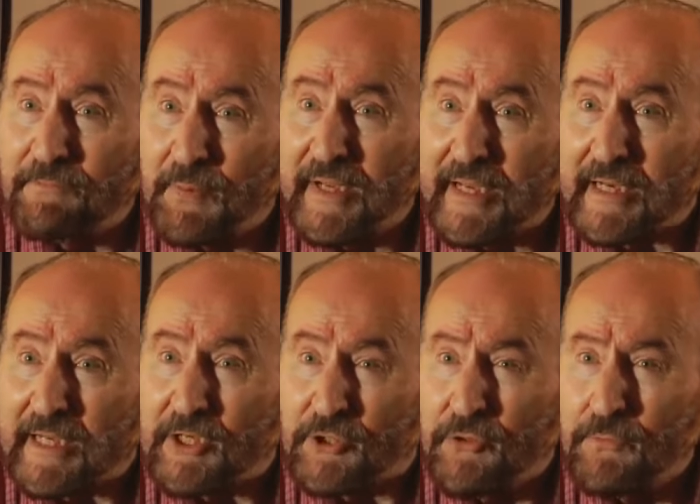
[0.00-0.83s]
plant
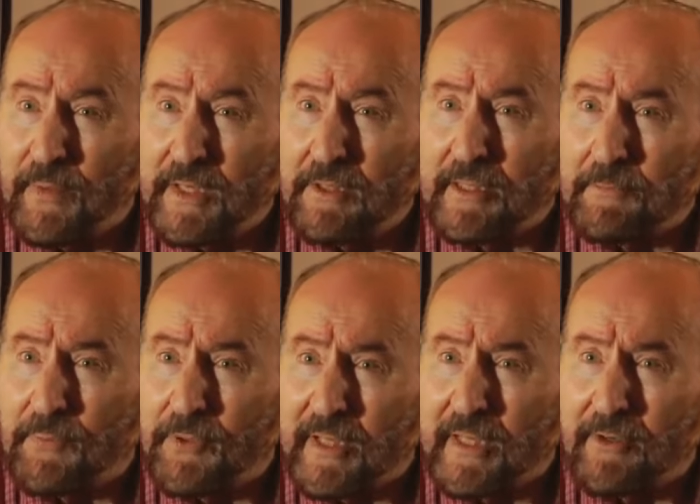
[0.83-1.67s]
that you build and
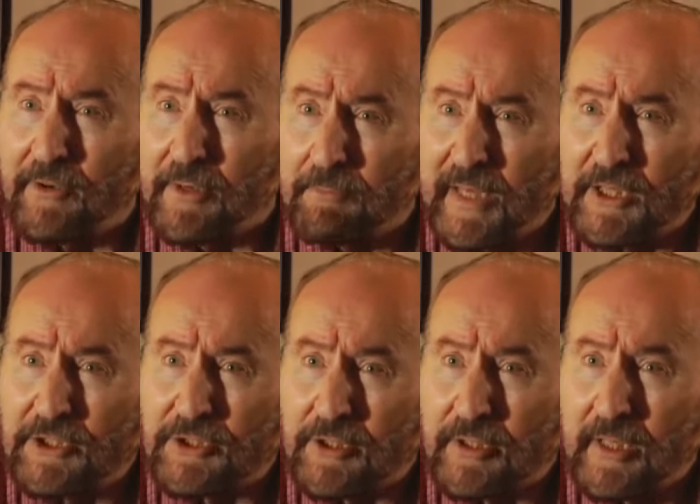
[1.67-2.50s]
put in or
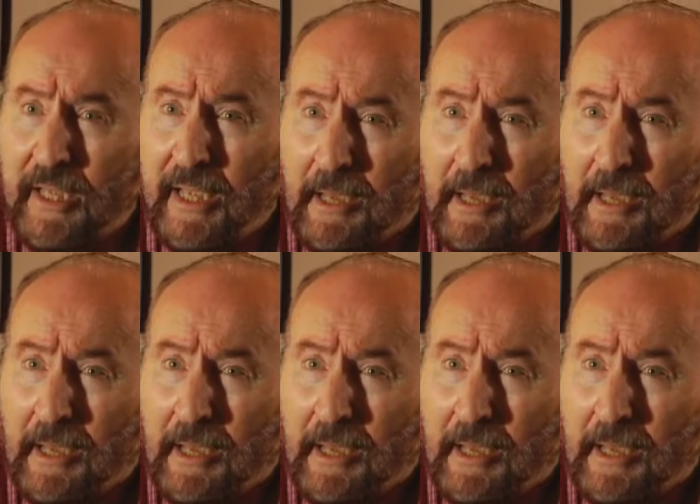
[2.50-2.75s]
administer,